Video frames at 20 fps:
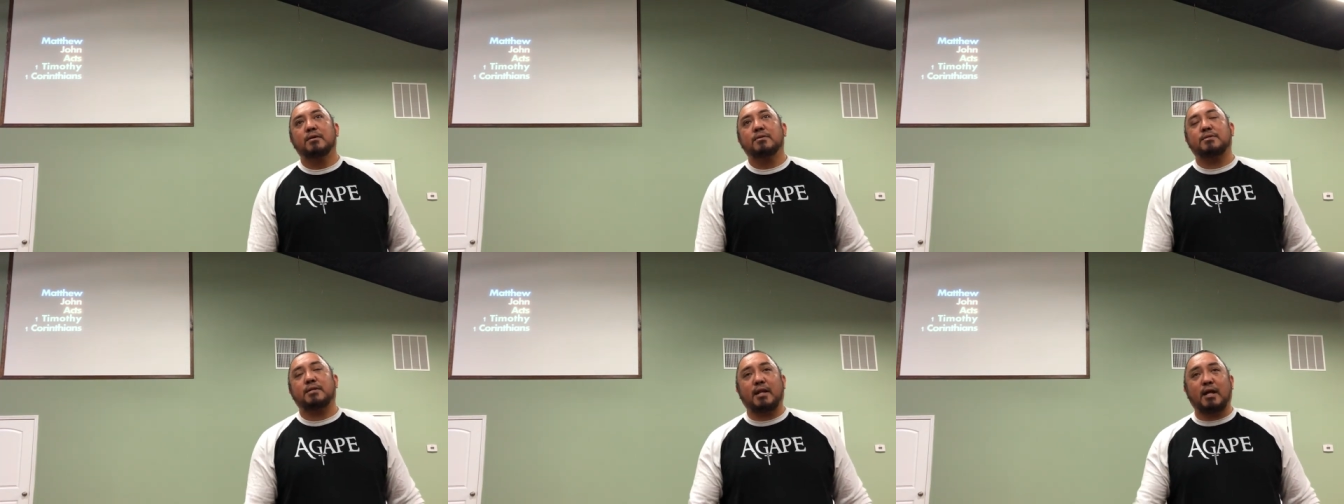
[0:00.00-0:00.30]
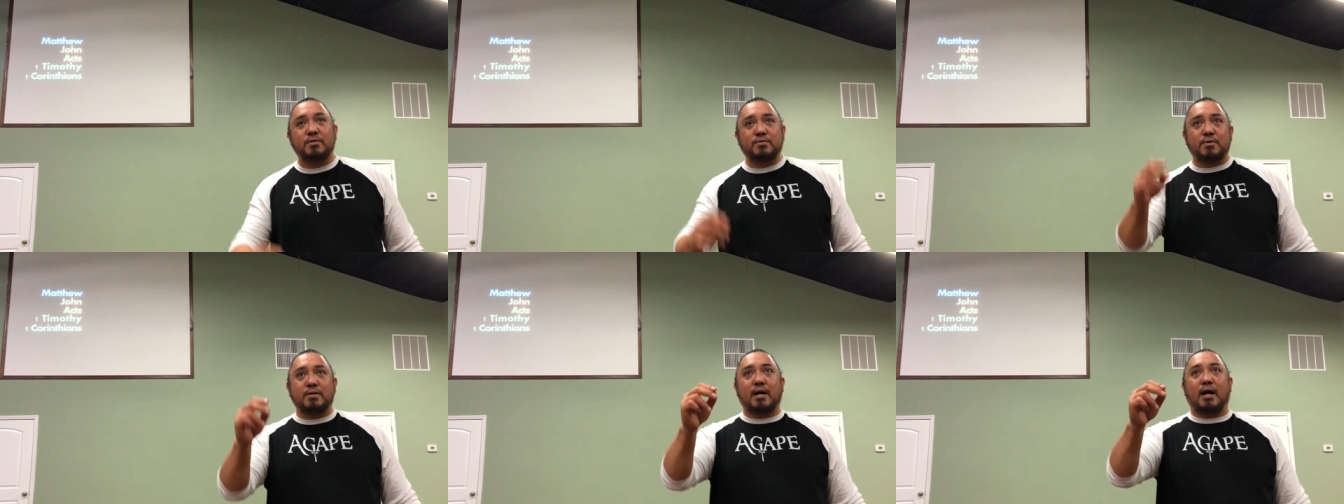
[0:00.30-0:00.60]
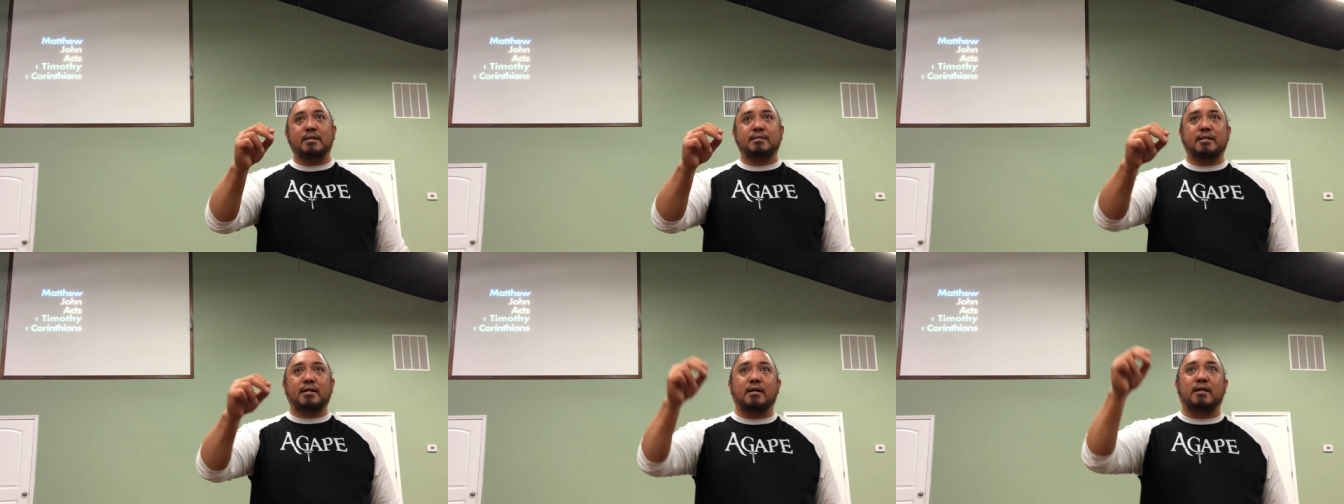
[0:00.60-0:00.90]
So that's what
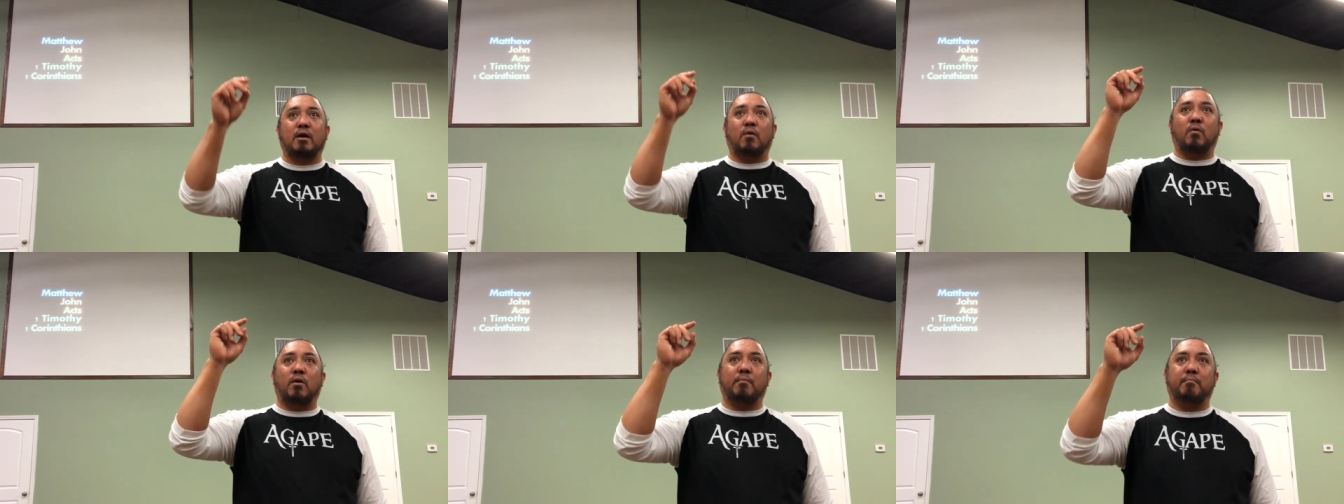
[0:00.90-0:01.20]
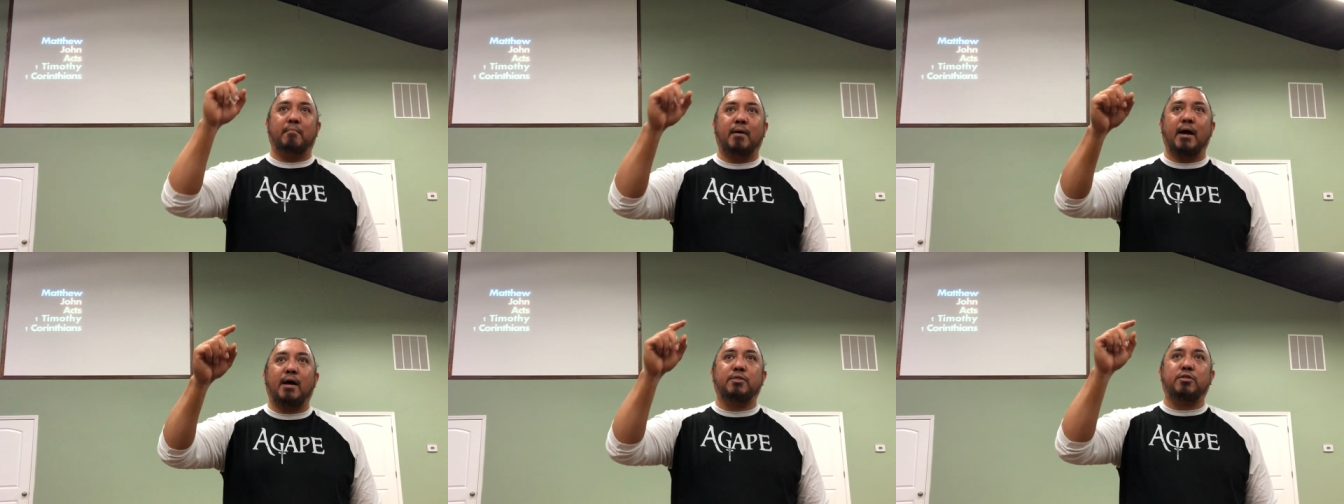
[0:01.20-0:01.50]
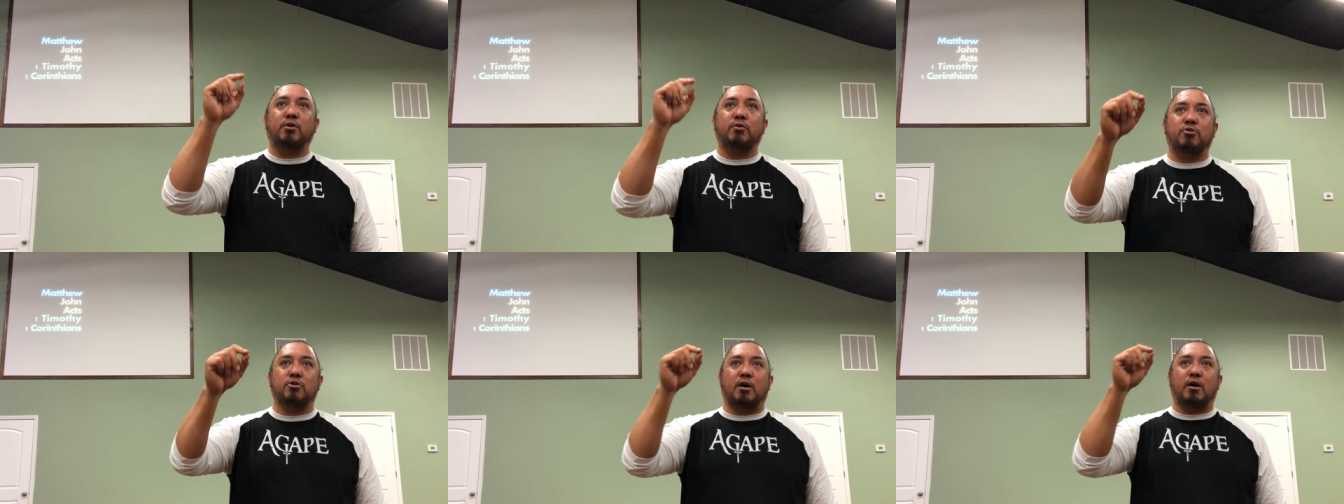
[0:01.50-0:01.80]
God said. I want
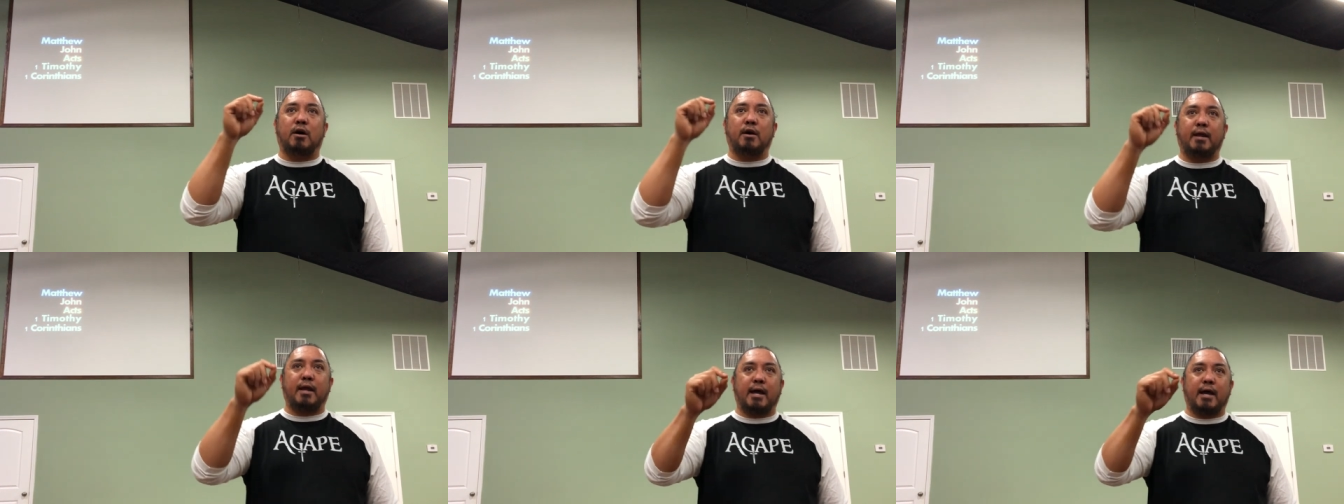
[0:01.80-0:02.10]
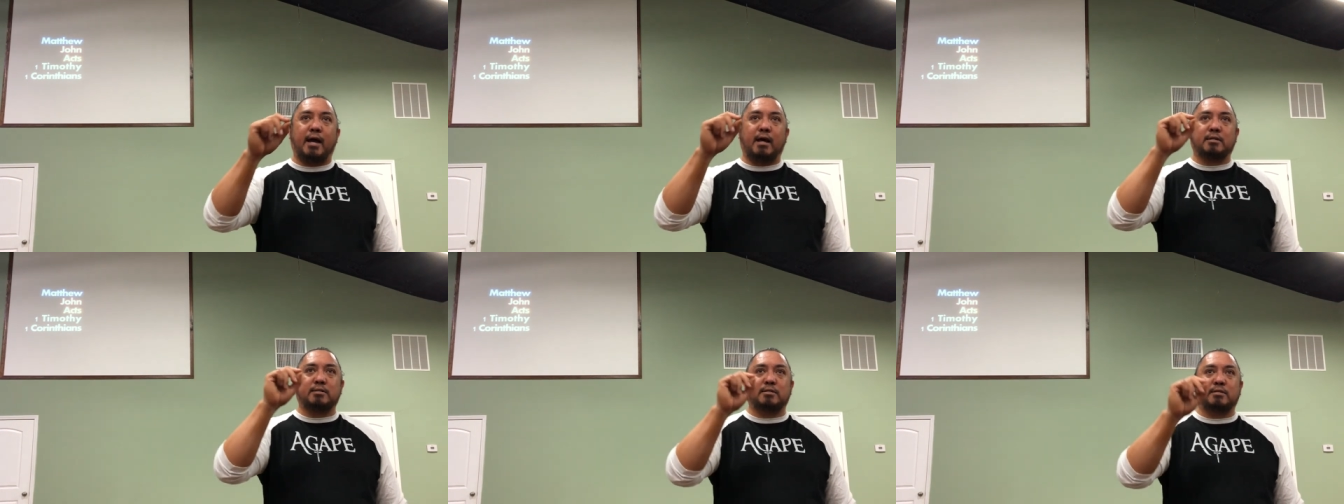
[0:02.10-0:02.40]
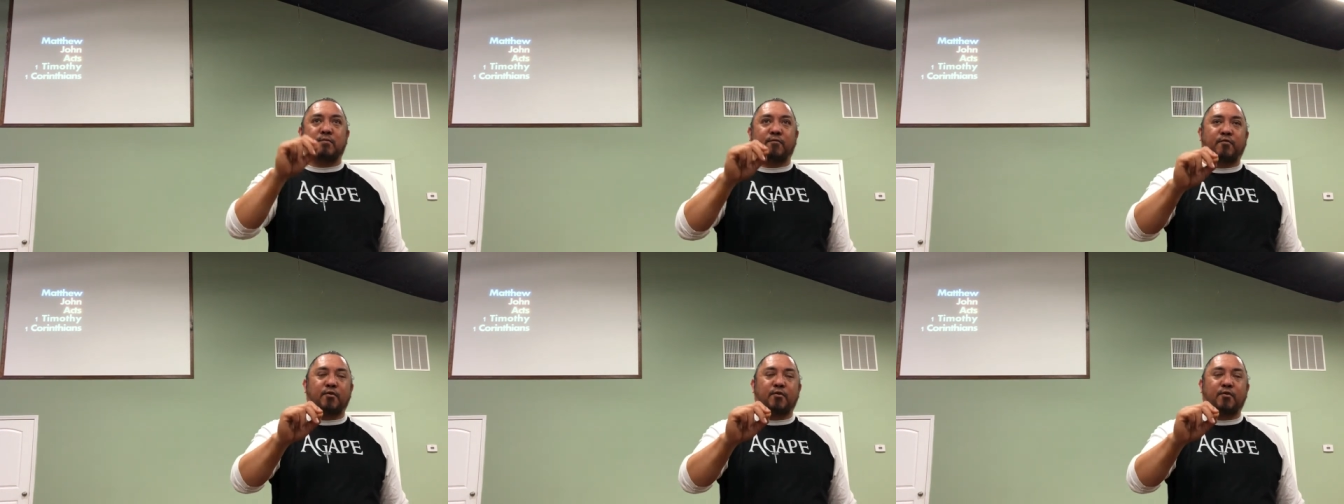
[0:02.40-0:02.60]
Matthew, John, Acts,